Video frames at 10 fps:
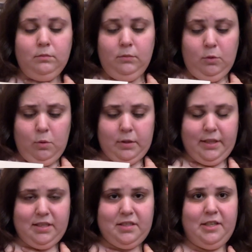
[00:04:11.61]
Oh,
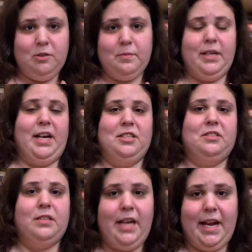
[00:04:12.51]
excuse me. I
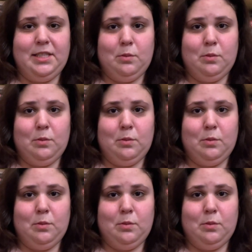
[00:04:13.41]
just ate